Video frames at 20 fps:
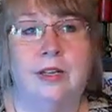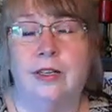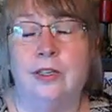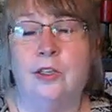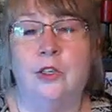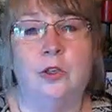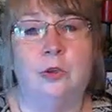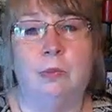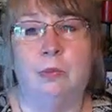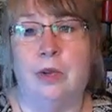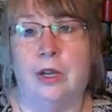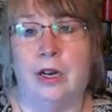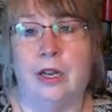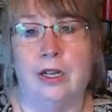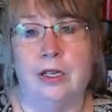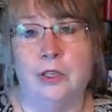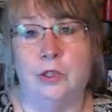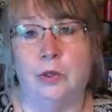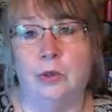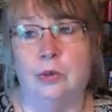You bet I
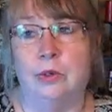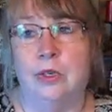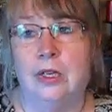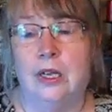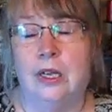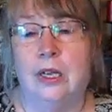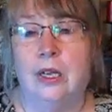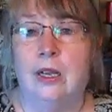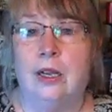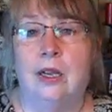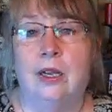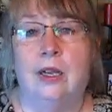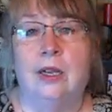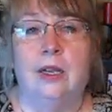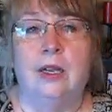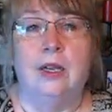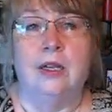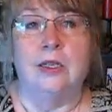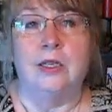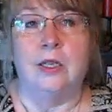do.
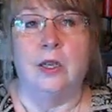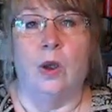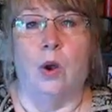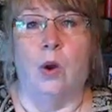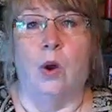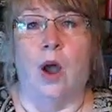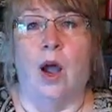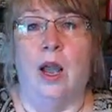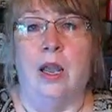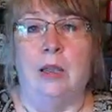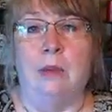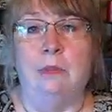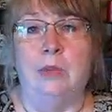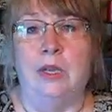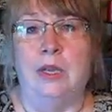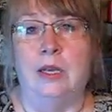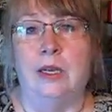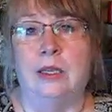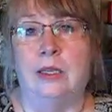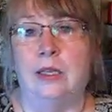So I
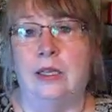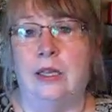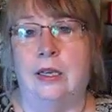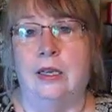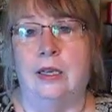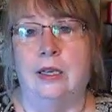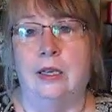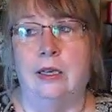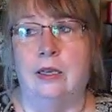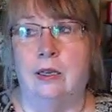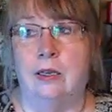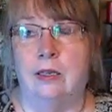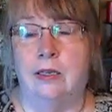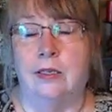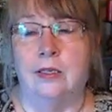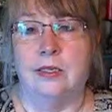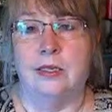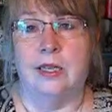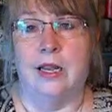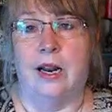immediately
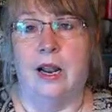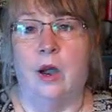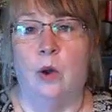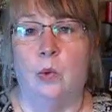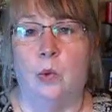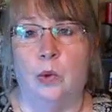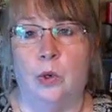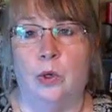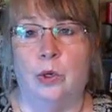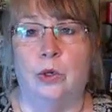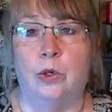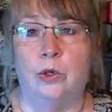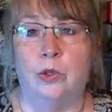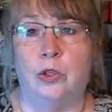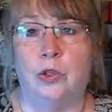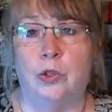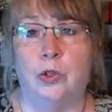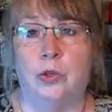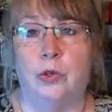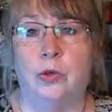sent out word
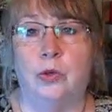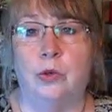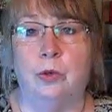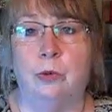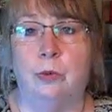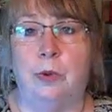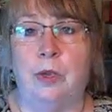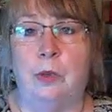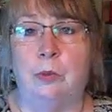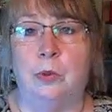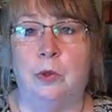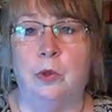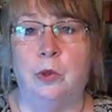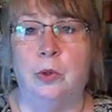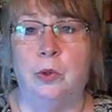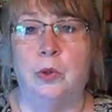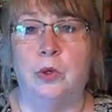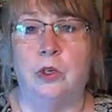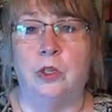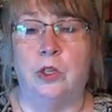to people who
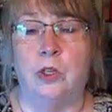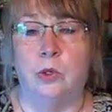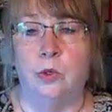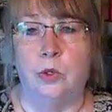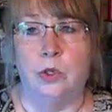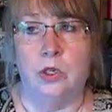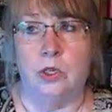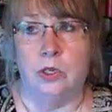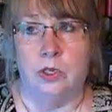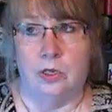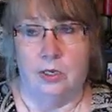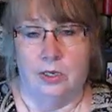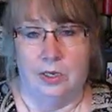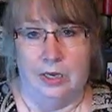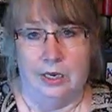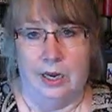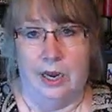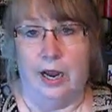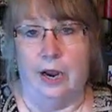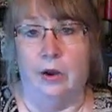were close
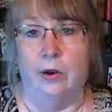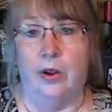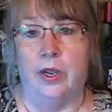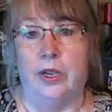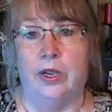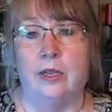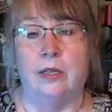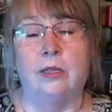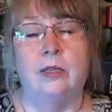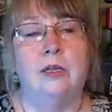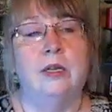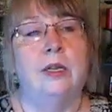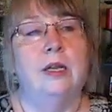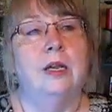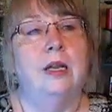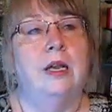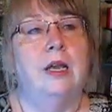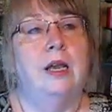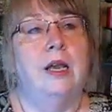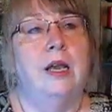in area
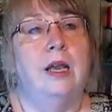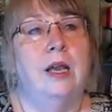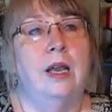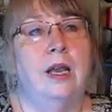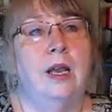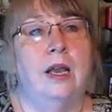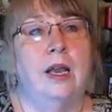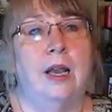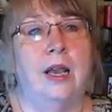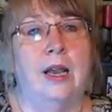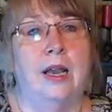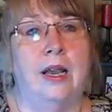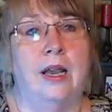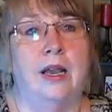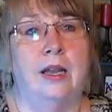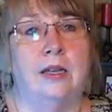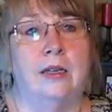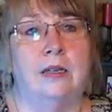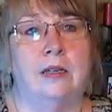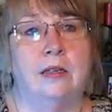
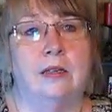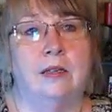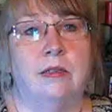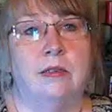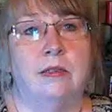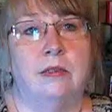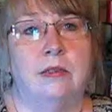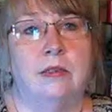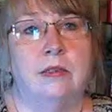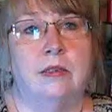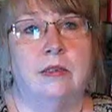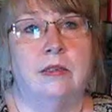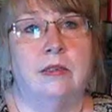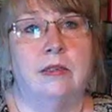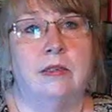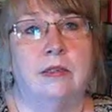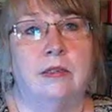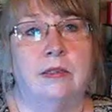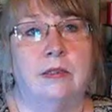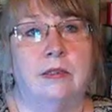and
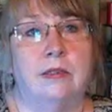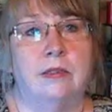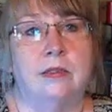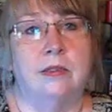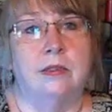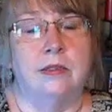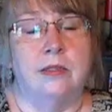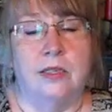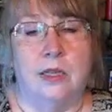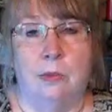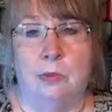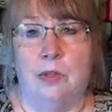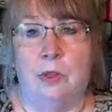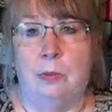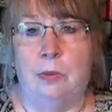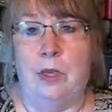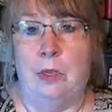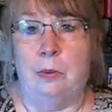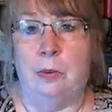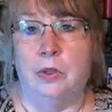some of the
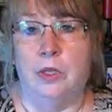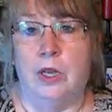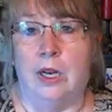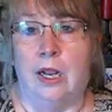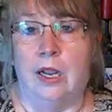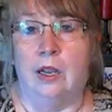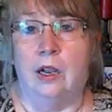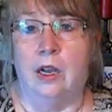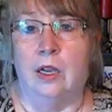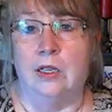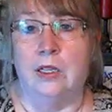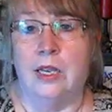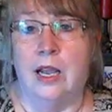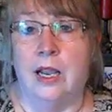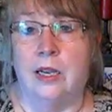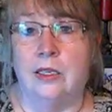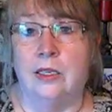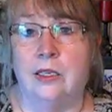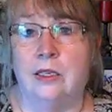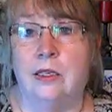people that I
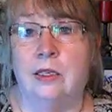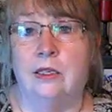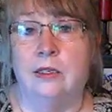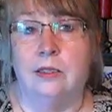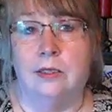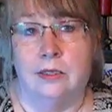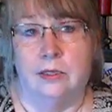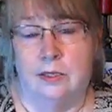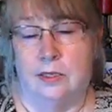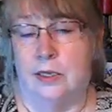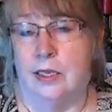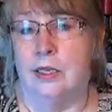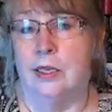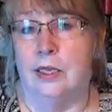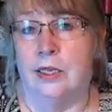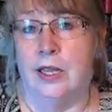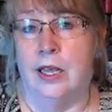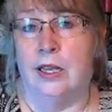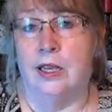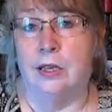contacted said that
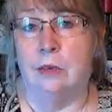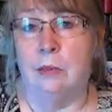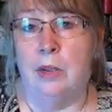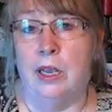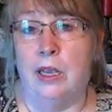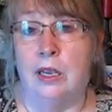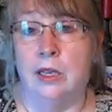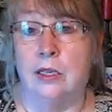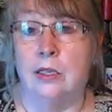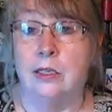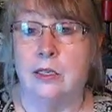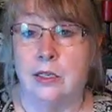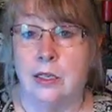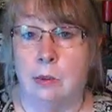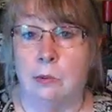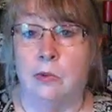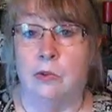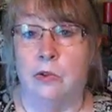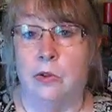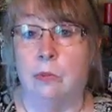they could make it, and
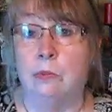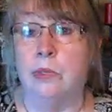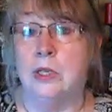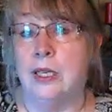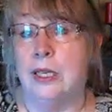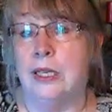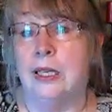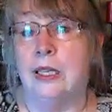some of them said